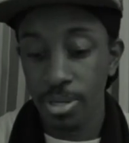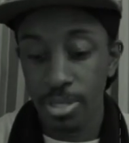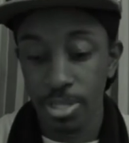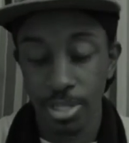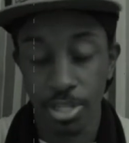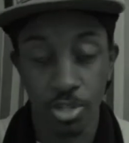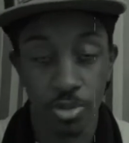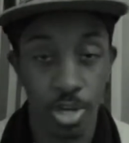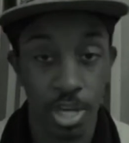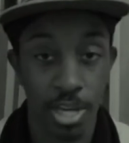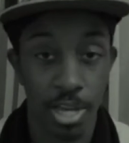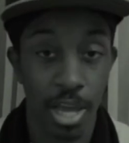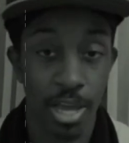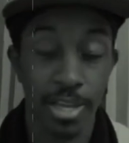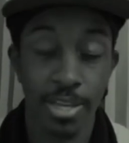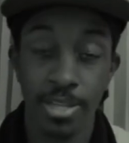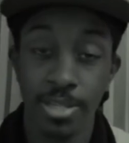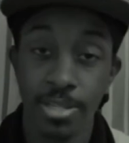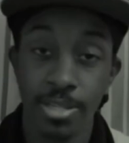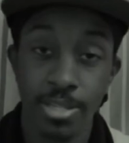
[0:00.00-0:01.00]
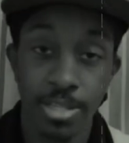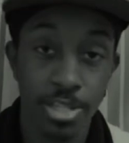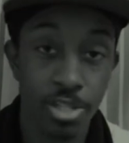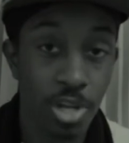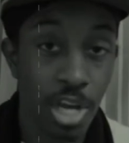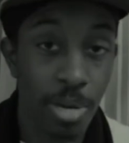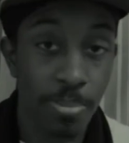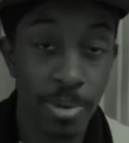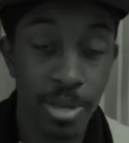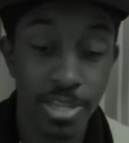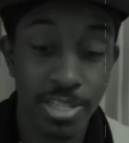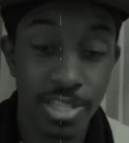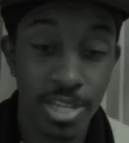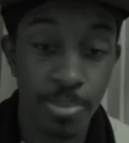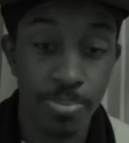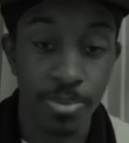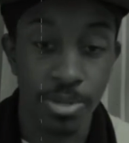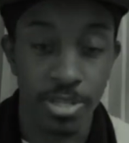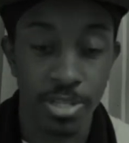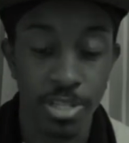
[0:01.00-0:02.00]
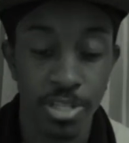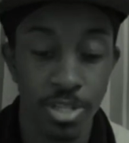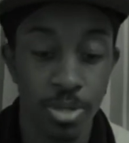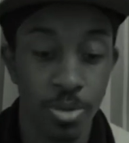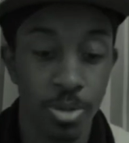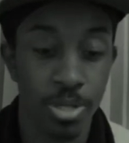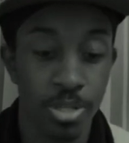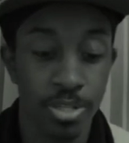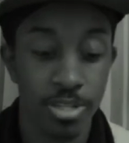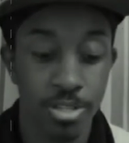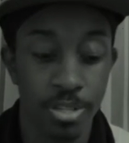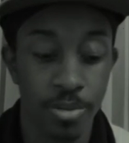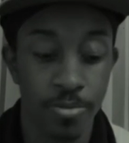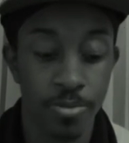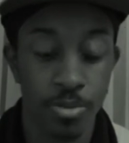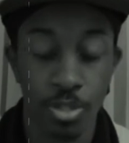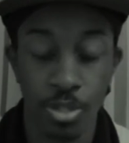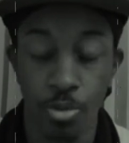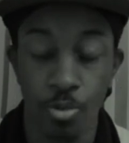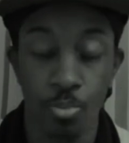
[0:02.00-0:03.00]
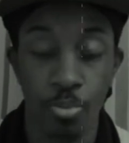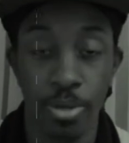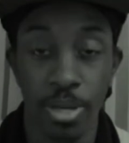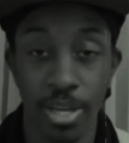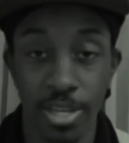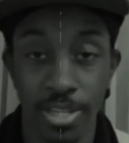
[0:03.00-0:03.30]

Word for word: Just trying to, she's trying to be accepted. She's doing this stuff to be